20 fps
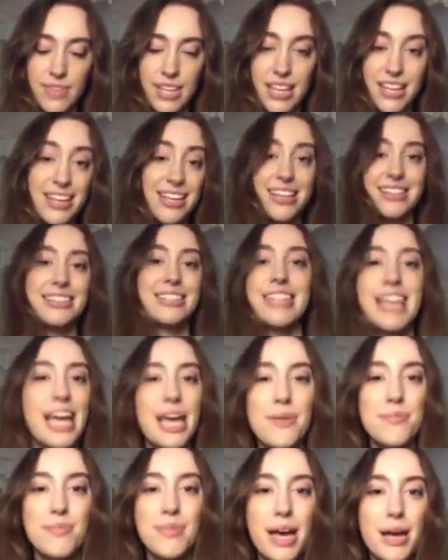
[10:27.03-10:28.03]
It's a
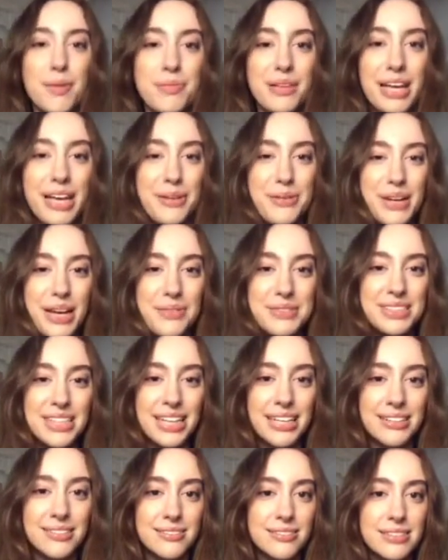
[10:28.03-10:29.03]
game I played when I was
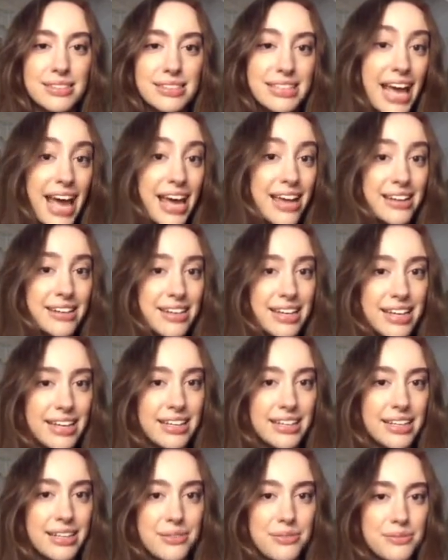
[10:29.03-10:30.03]
like 10.
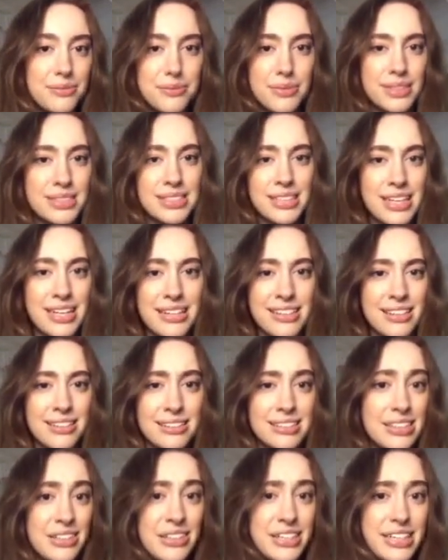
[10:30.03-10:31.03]
It wasn't anything
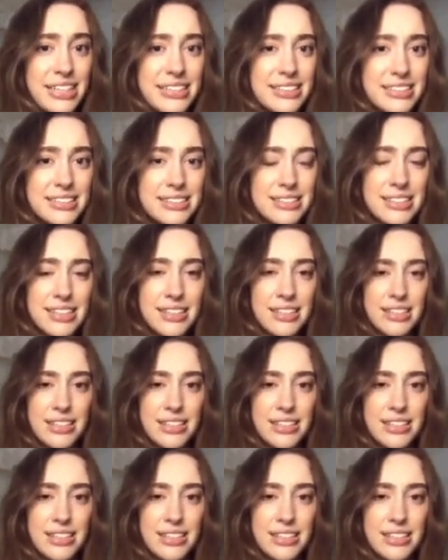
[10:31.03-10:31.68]
serious.